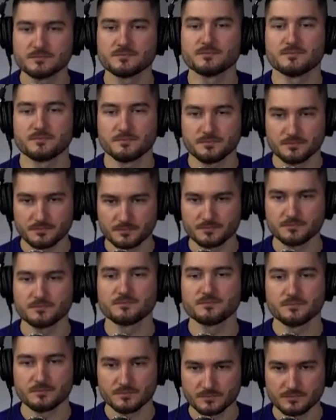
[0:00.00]

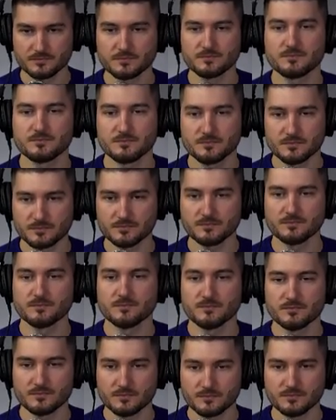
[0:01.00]

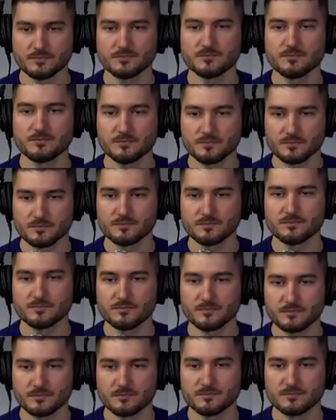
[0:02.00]

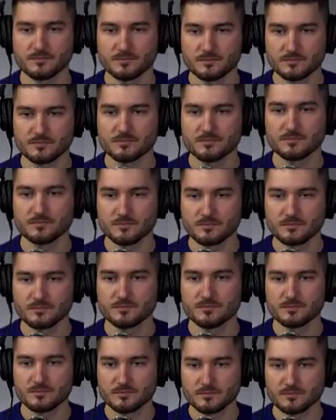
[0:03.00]

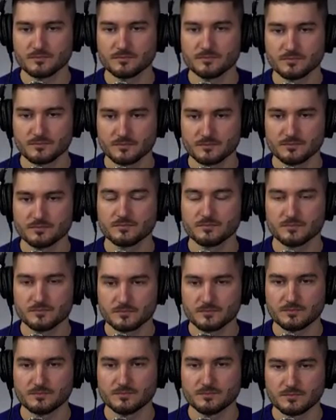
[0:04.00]

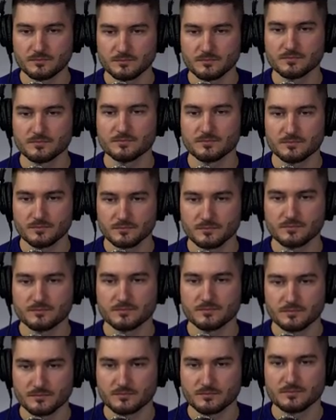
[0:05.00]

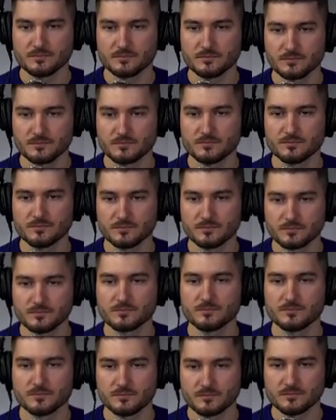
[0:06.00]

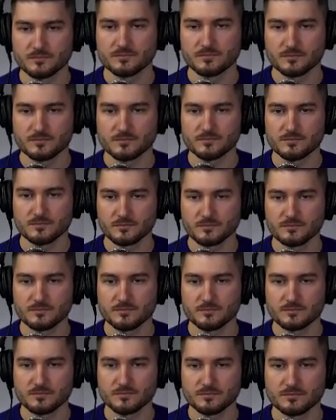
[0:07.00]
(silent)